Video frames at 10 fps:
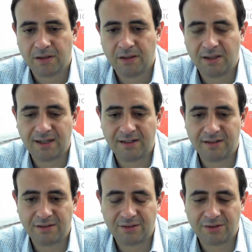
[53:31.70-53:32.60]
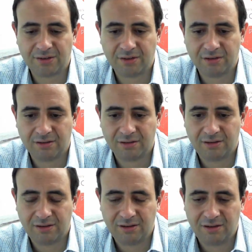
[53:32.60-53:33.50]
that it's
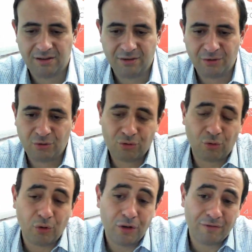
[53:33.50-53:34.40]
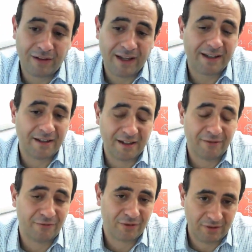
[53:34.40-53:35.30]
sort of like a
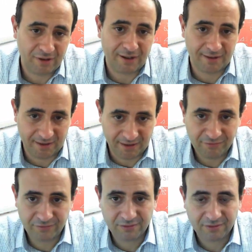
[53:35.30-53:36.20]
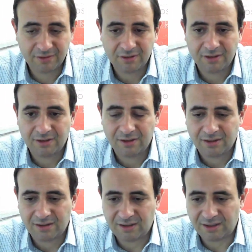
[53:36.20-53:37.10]
gift, oddly enough,
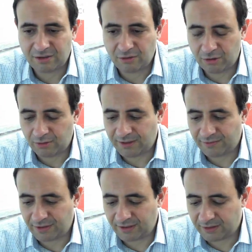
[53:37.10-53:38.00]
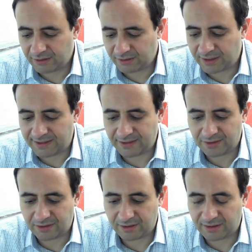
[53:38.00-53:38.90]
that you don't have any tax
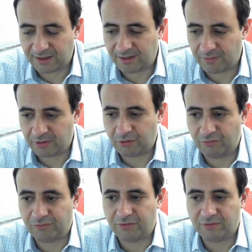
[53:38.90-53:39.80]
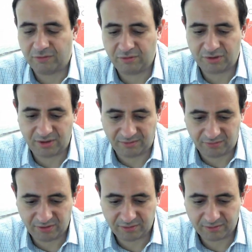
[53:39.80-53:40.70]
at the time that you've
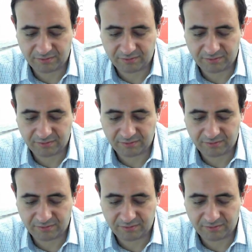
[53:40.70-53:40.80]
received it.